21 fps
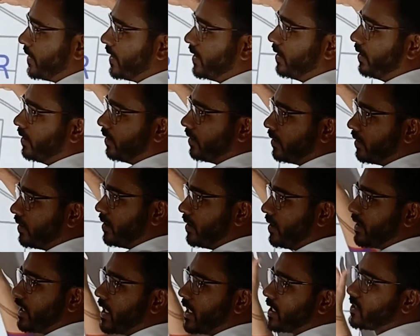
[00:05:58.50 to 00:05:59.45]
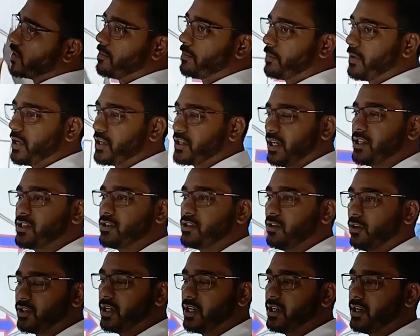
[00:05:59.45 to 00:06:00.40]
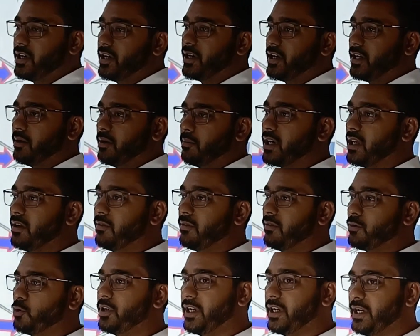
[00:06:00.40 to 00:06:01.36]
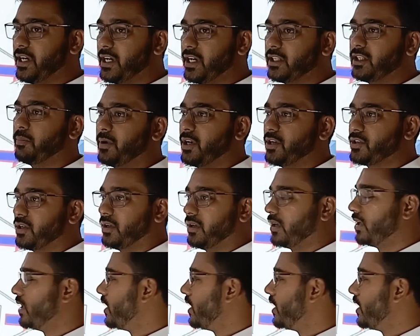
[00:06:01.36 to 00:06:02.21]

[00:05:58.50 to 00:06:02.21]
bigger, that's why the pressure is not generating. But if to create the pressure,